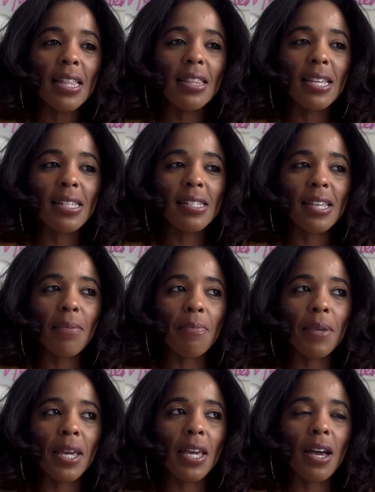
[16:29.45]
This
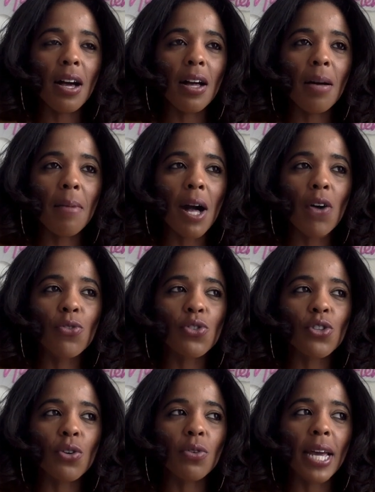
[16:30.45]
could be
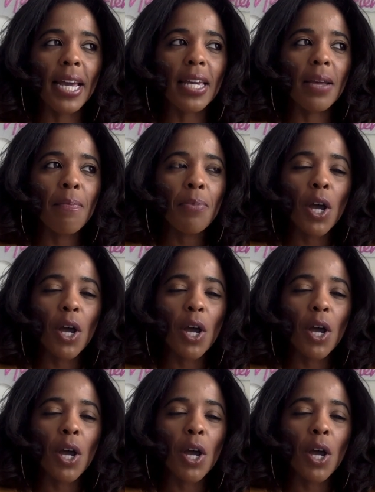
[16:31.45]
also like